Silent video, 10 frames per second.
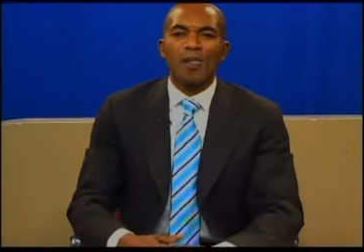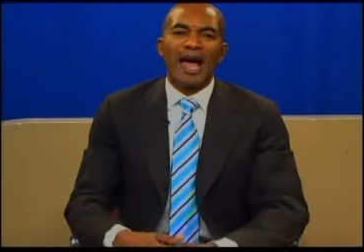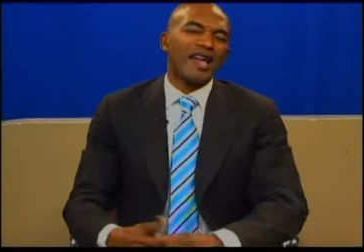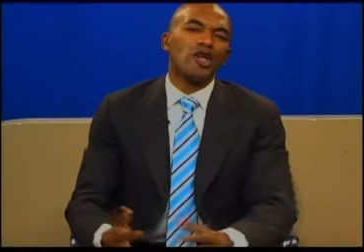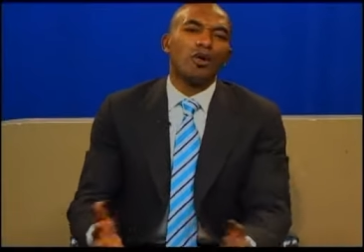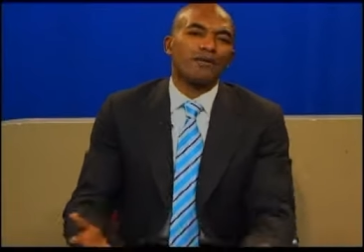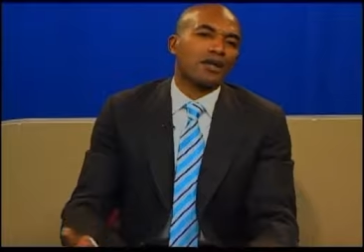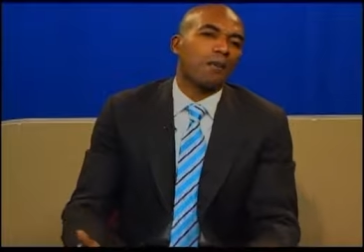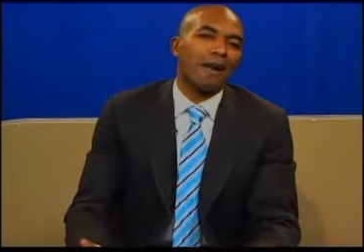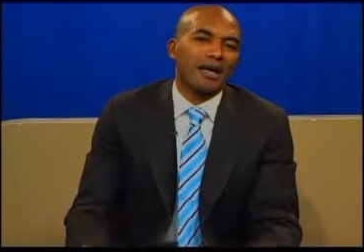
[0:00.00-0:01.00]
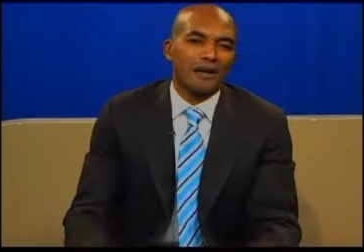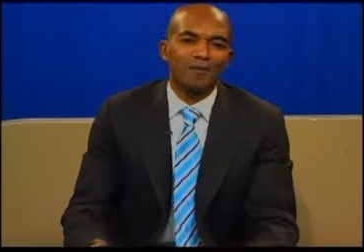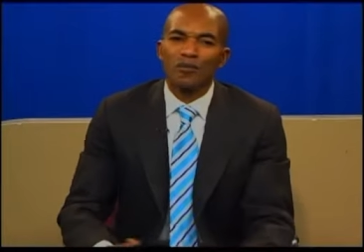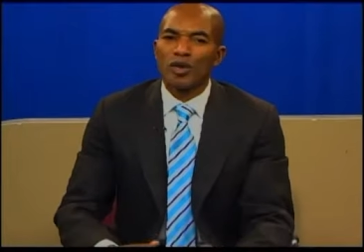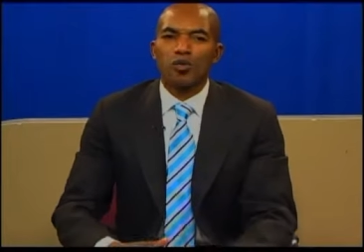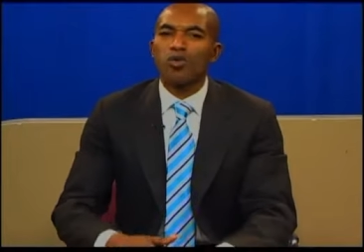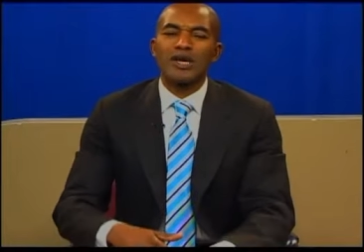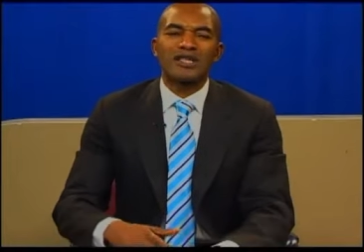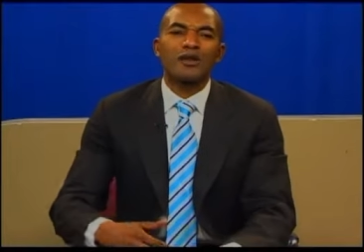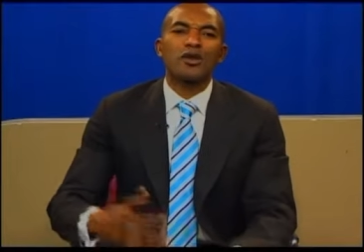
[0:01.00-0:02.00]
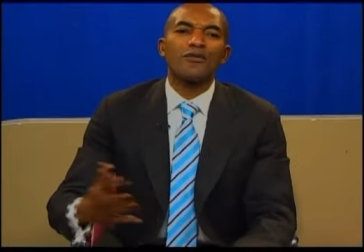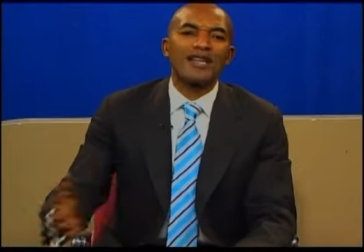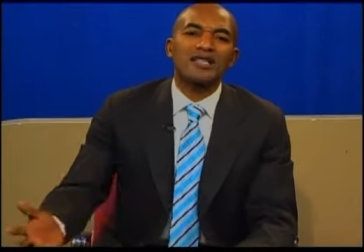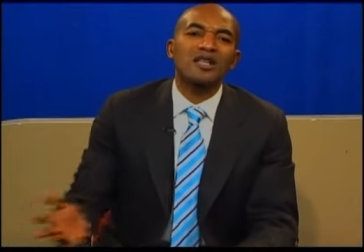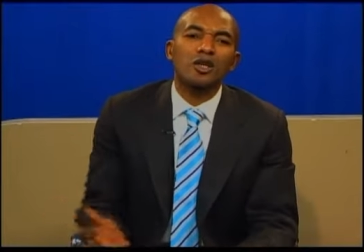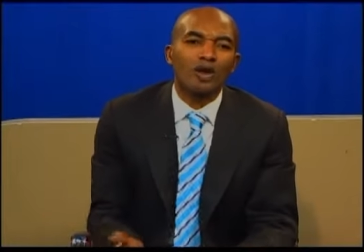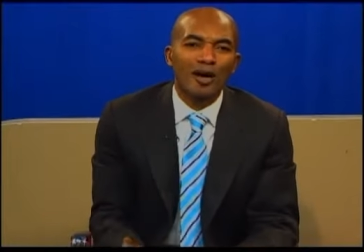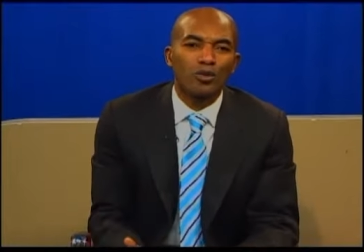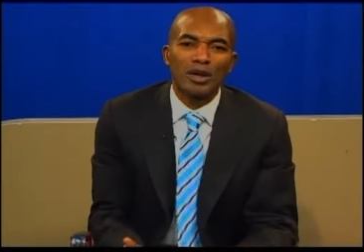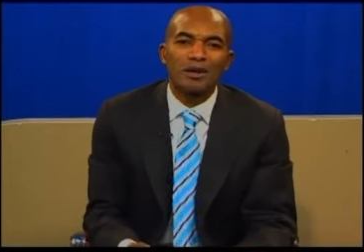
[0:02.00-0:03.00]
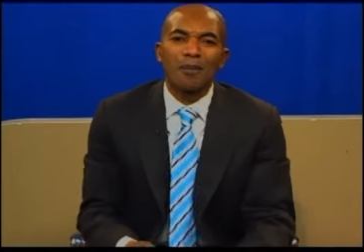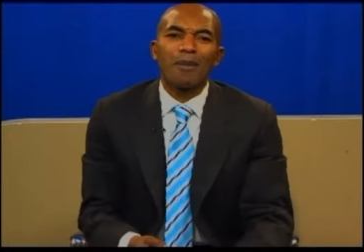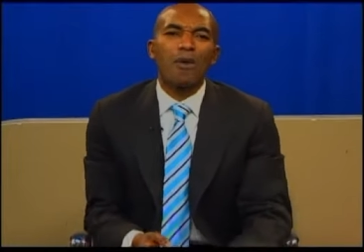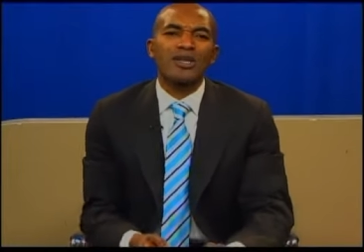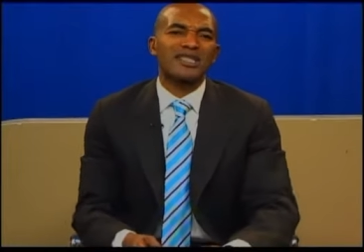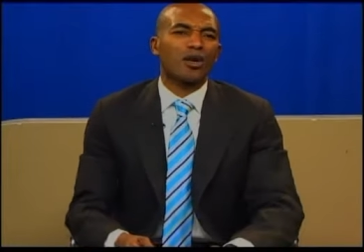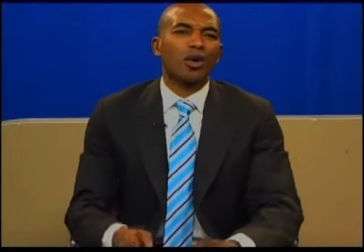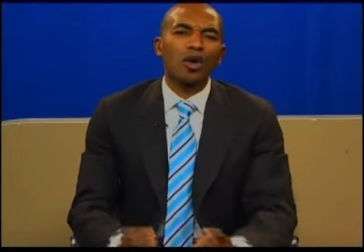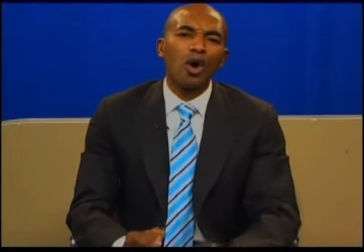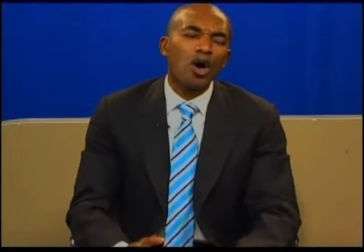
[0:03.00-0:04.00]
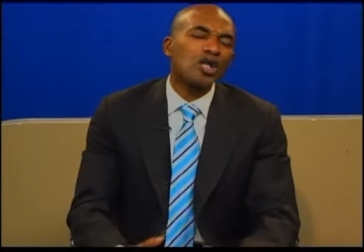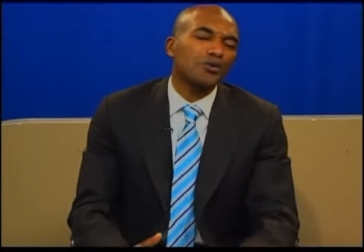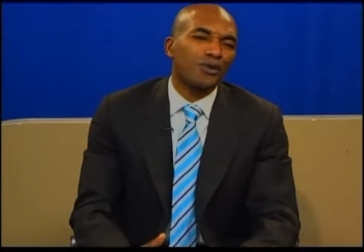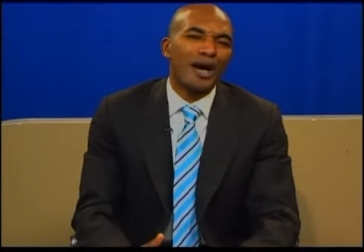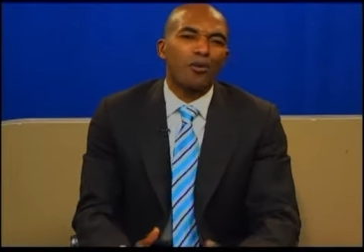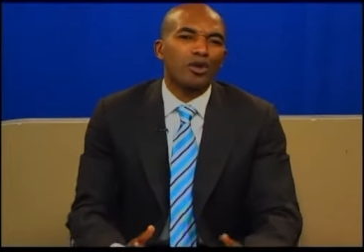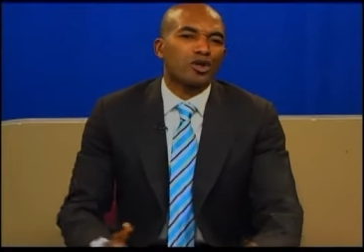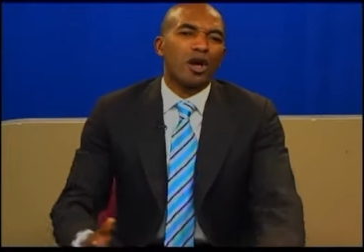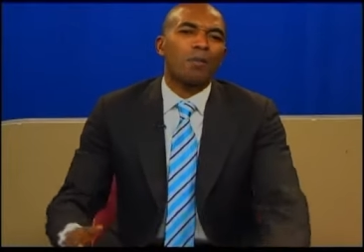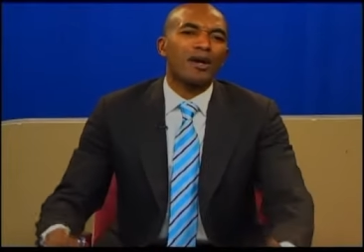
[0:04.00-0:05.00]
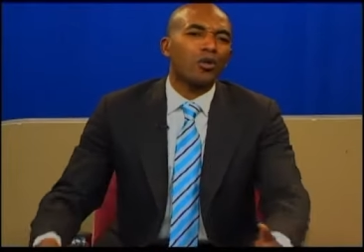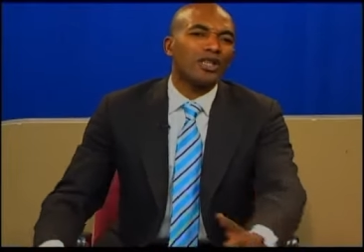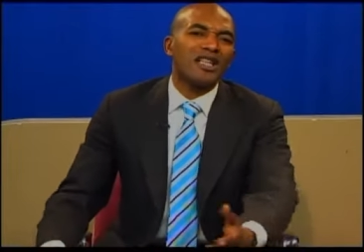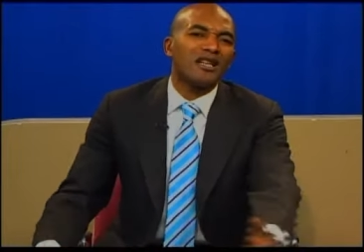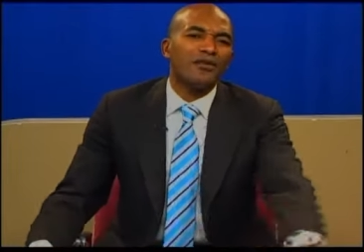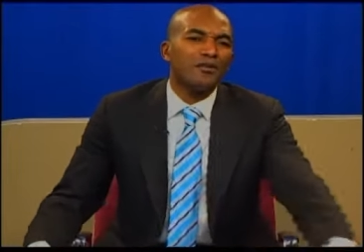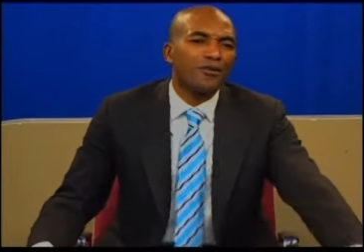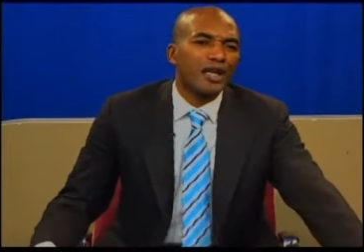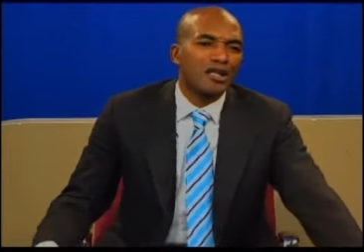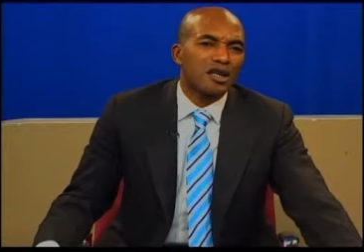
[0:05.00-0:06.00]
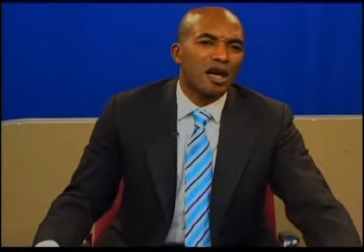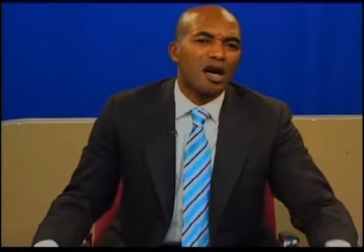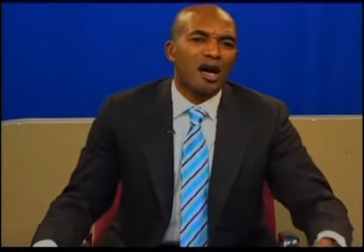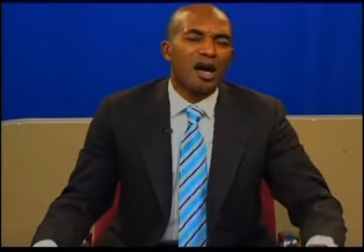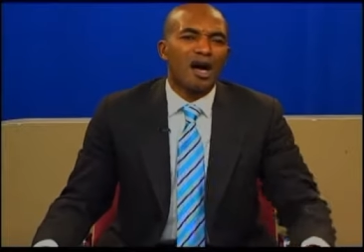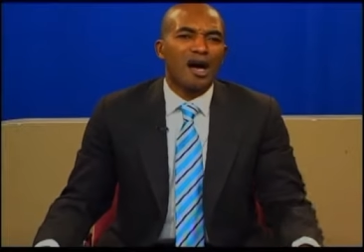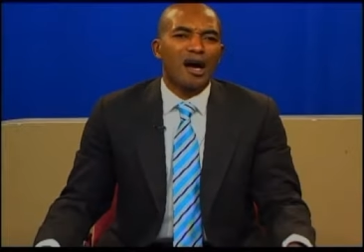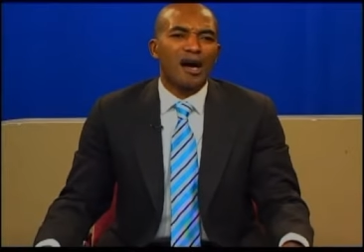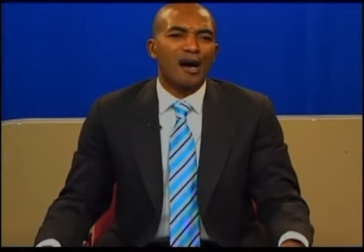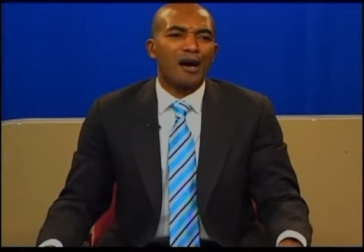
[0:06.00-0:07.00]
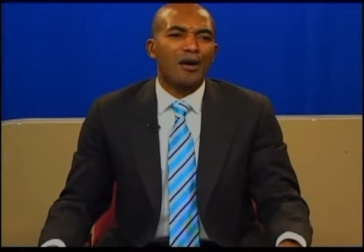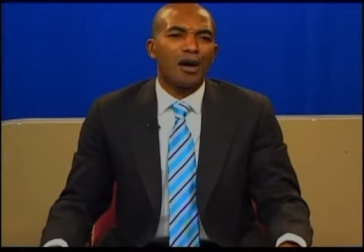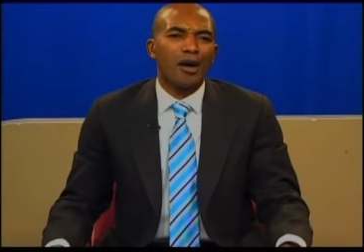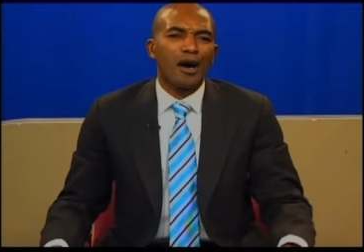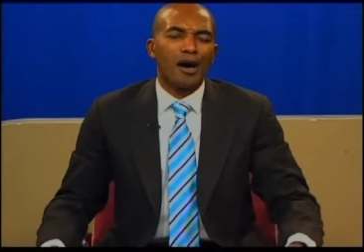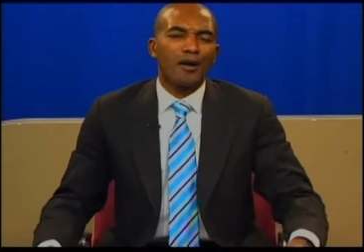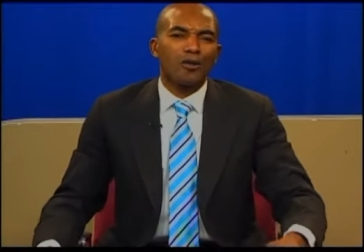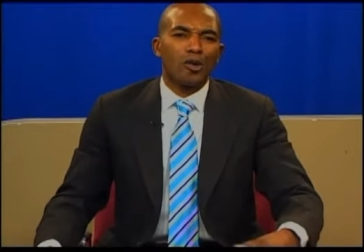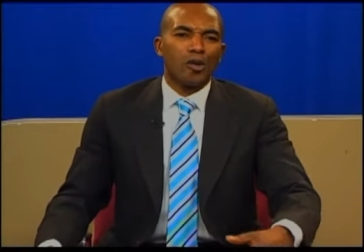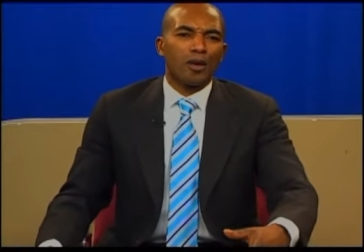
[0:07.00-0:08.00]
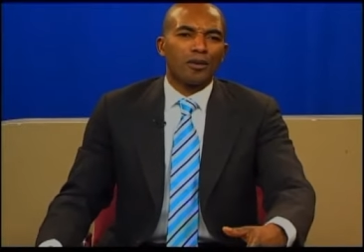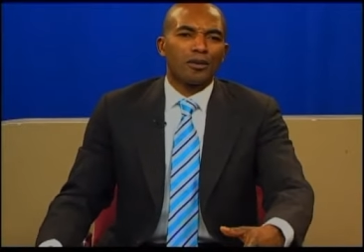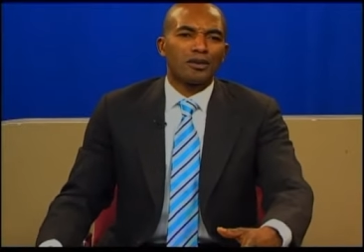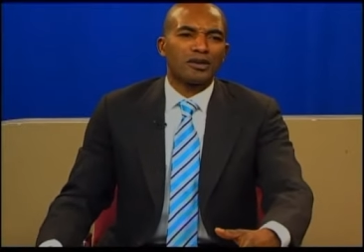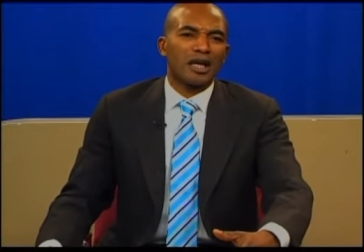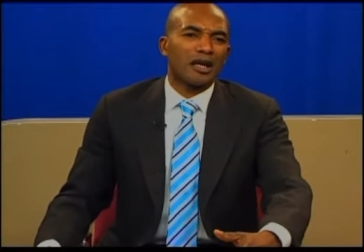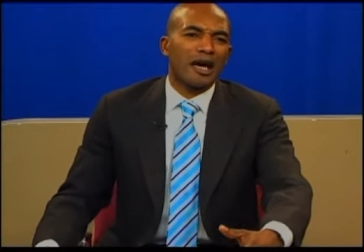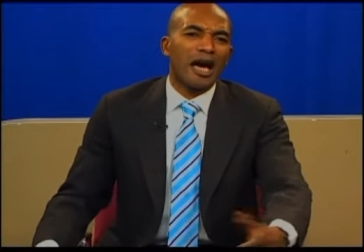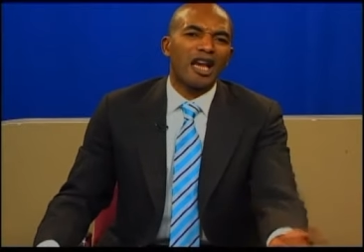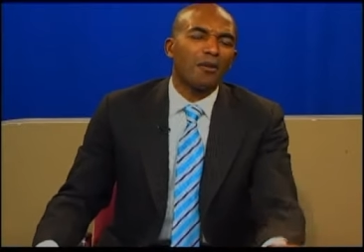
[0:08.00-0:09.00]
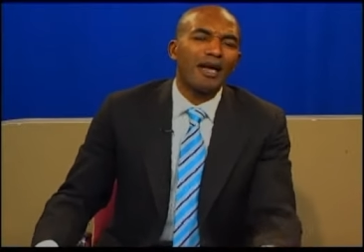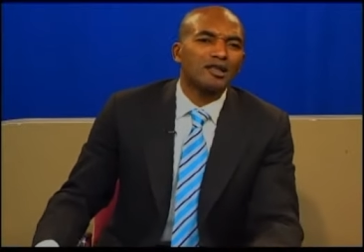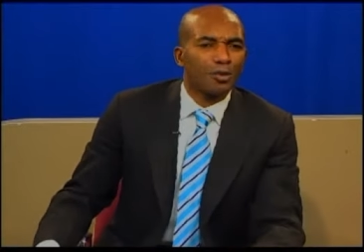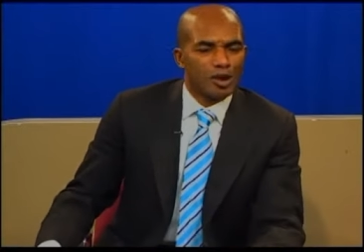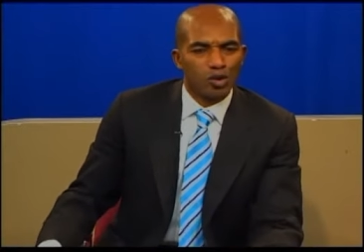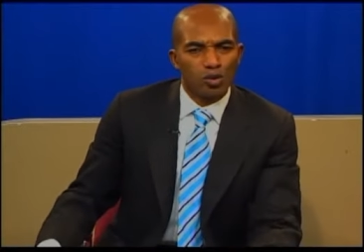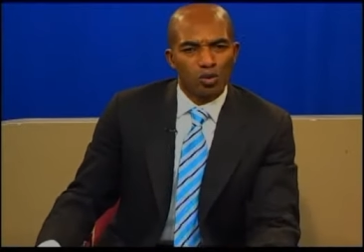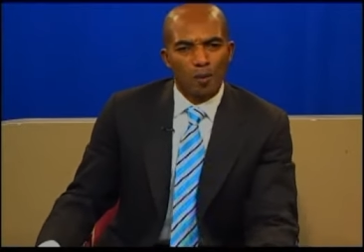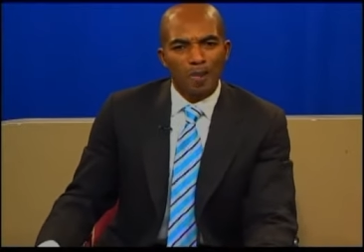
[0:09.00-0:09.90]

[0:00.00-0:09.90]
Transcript: I knew of somebody who was a university graduate, but was a close friend with somebody who didn't even finish uh, uh, uh, uh, uh the uh, elementary school